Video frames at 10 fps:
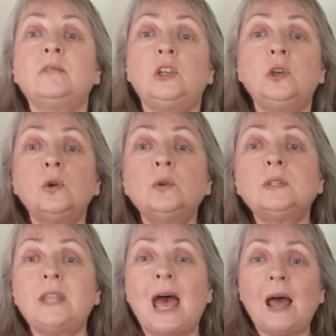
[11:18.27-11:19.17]

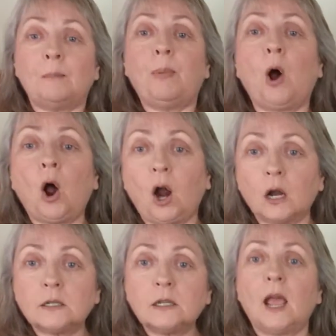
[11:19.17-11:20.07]
Use that
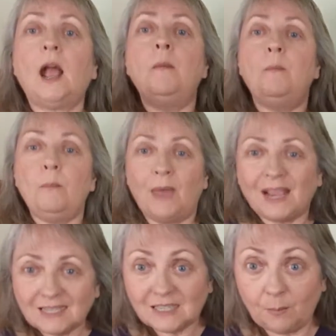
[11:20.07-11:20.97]
part.
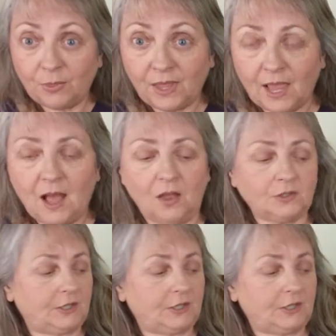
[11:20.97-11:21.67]
Make something else.